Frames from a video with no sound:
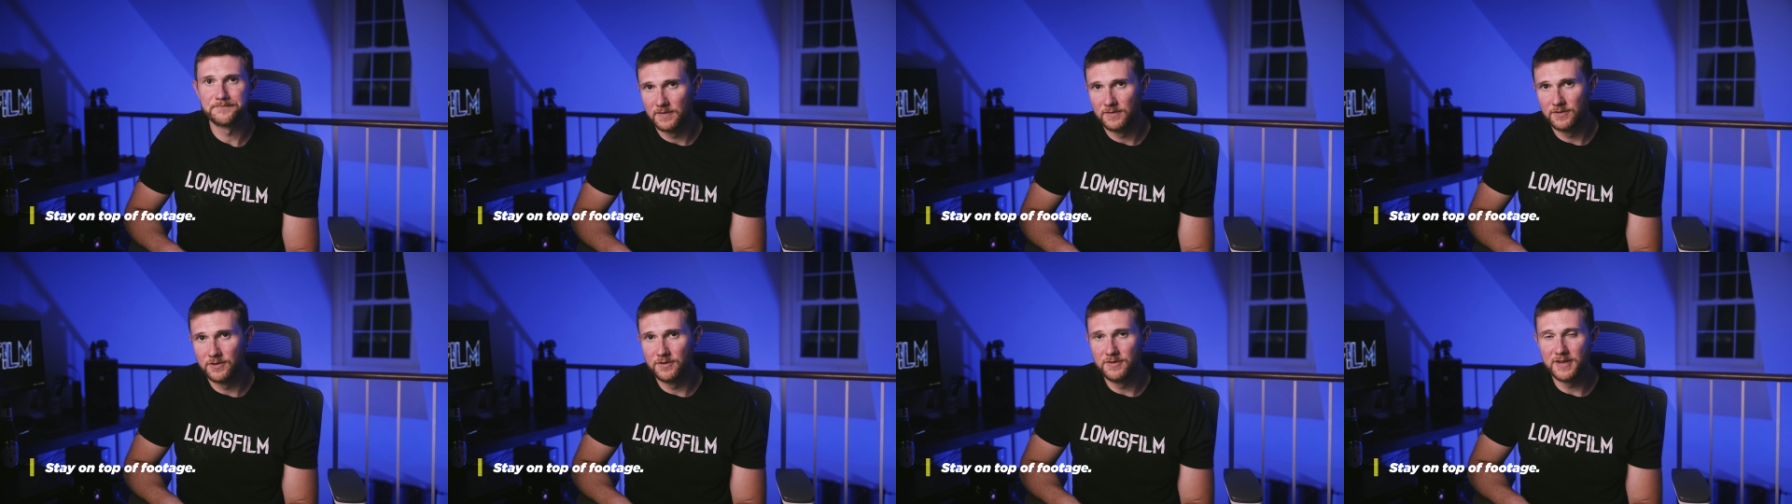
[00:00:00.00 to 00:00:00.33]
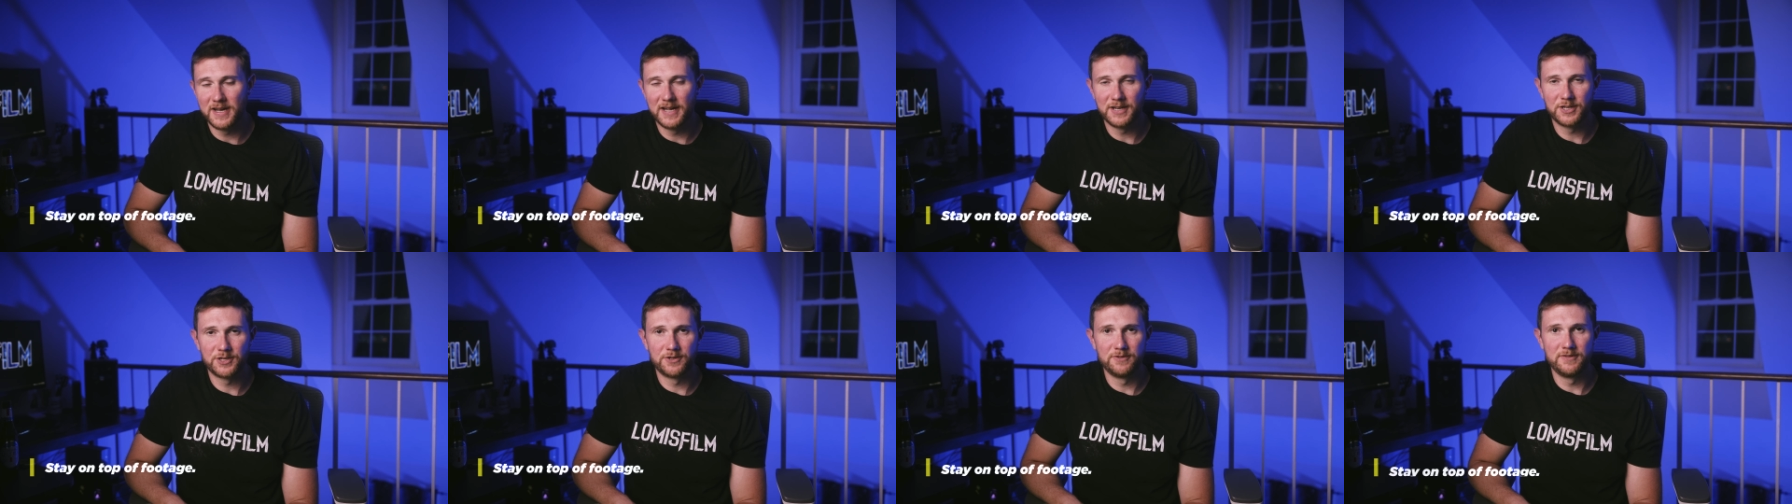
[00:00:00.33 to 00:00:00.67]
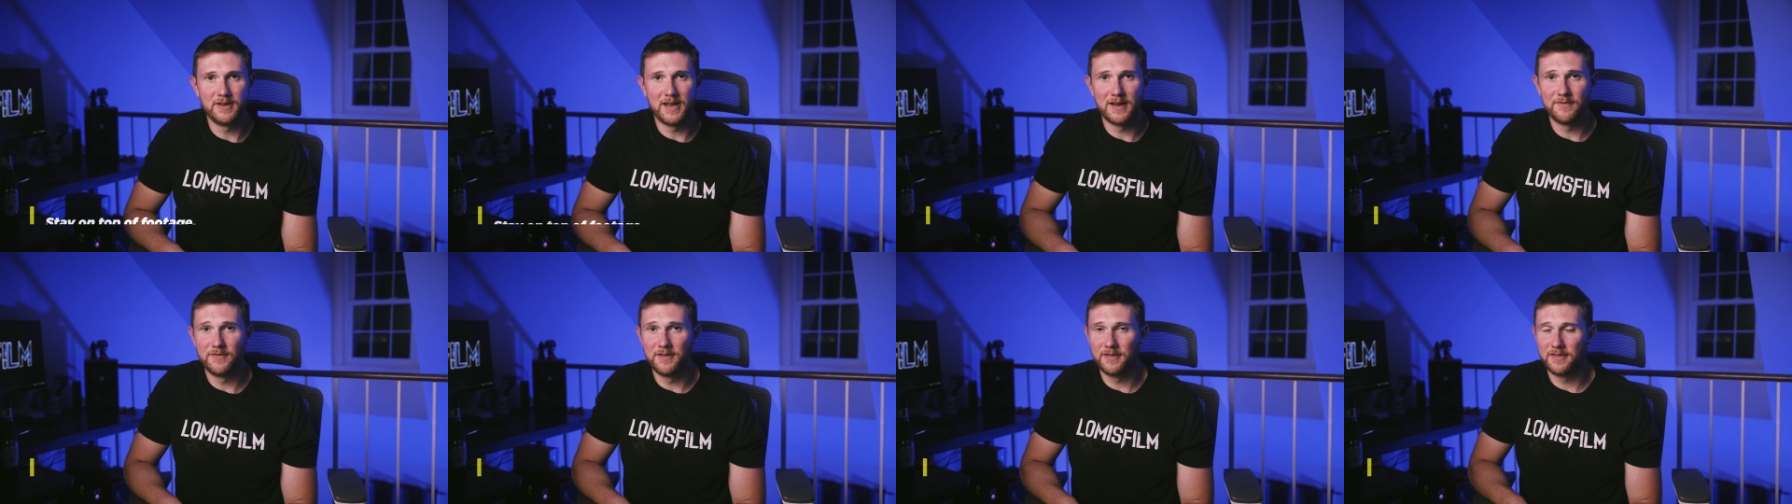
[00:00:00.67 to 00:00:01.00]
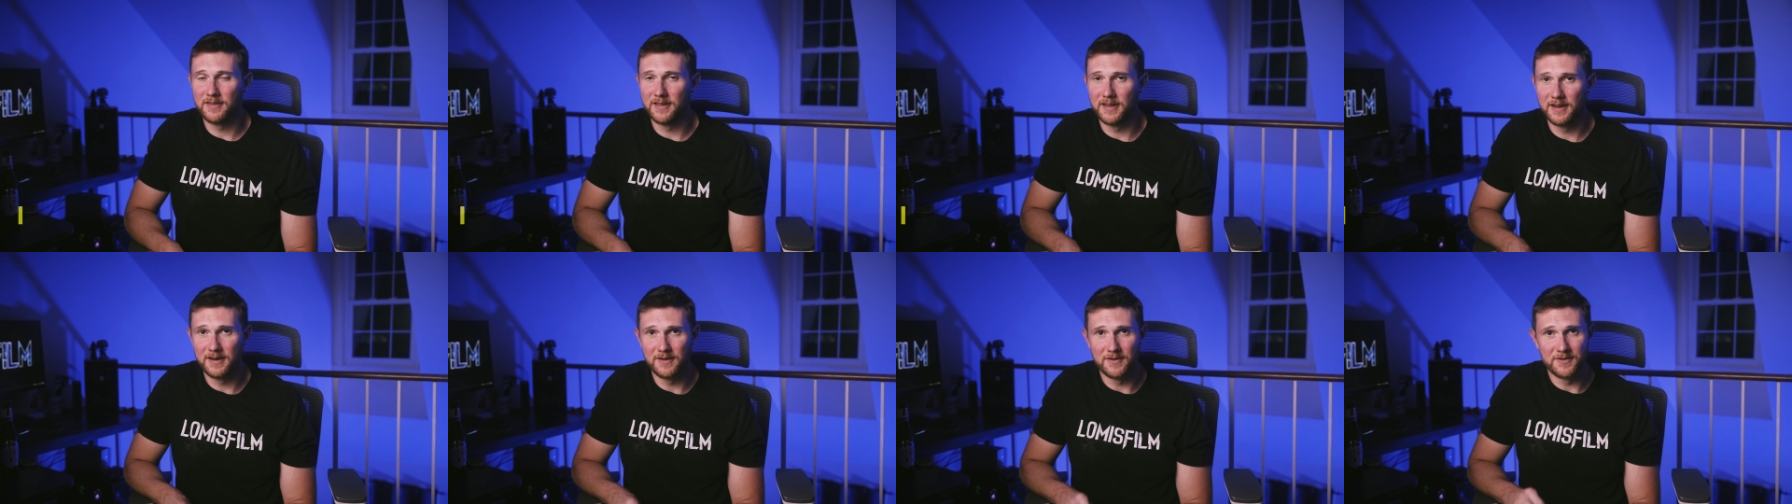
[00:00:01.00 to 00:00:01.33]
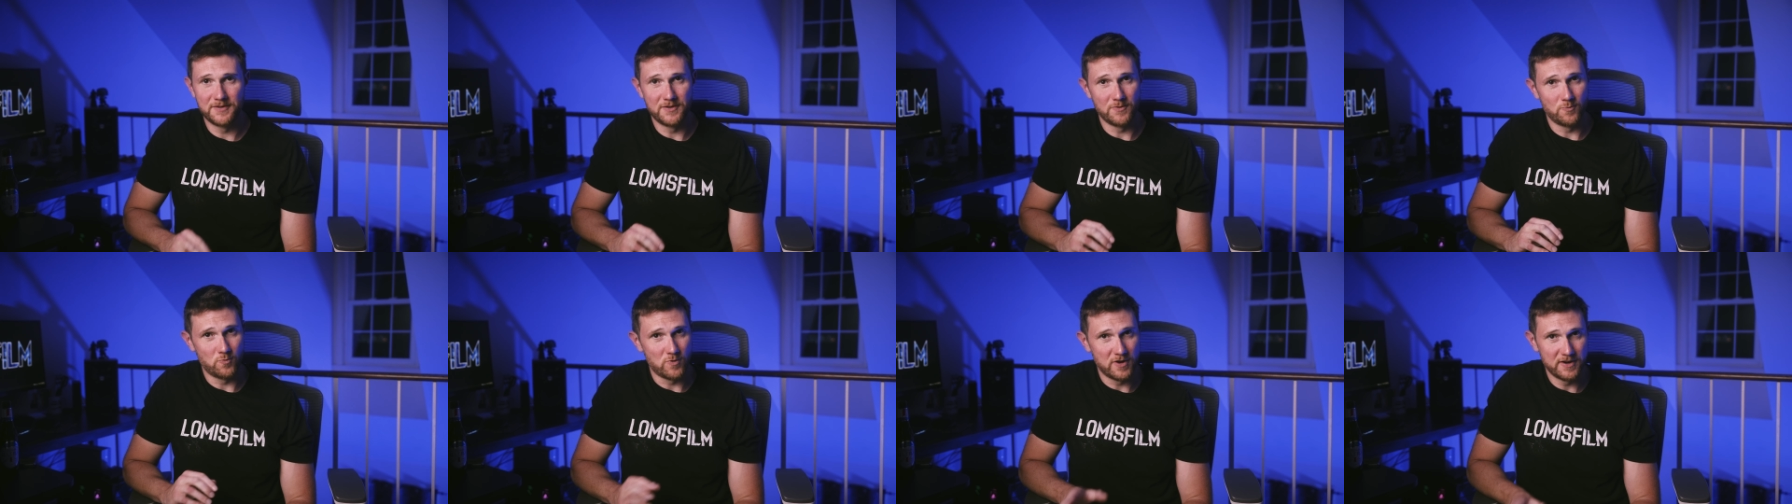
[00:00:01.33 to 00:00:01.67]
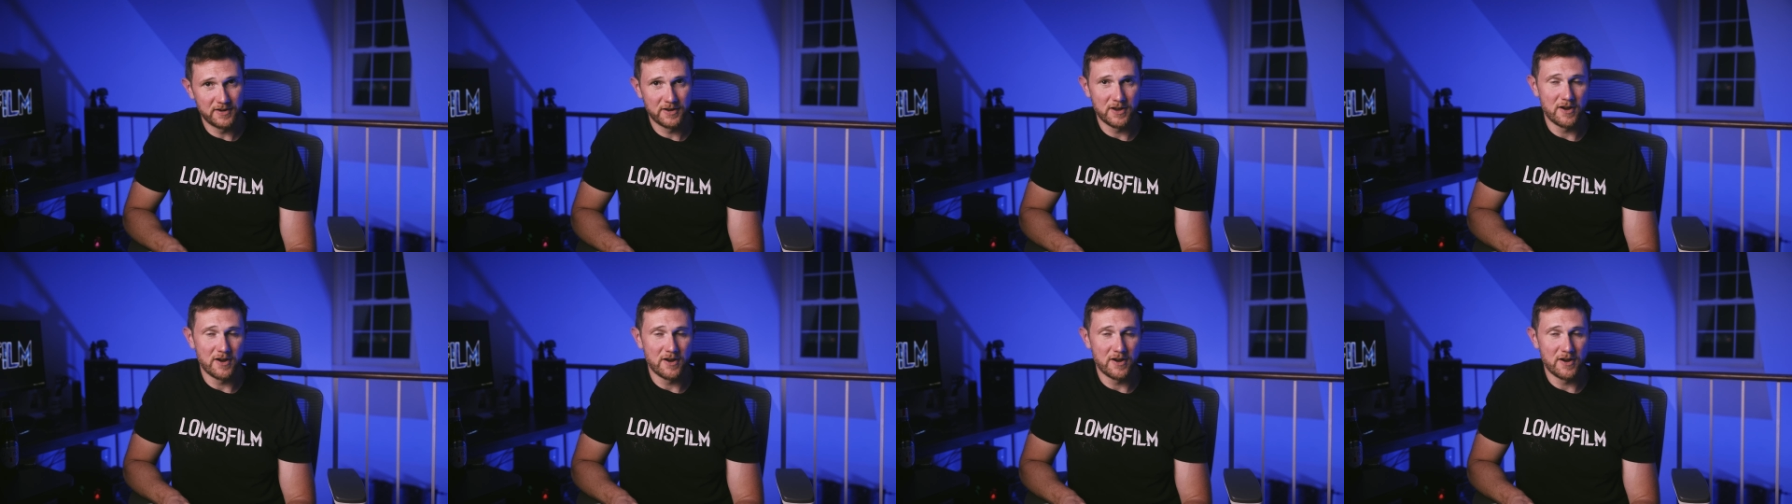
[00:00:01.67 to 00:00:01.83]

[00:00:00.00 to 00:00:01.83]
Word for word: Do not shoot everything onto one